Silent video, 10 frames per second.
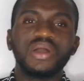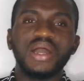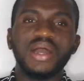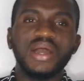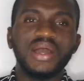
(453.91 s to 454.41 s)

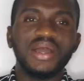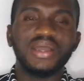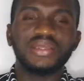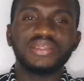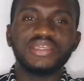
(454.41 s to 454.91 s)

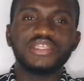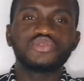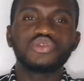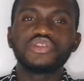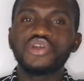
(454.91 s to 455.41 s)

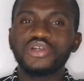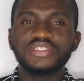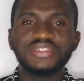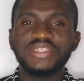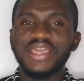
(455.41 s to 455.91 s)
it will
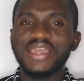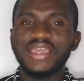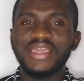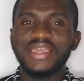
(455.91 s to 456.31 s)
not take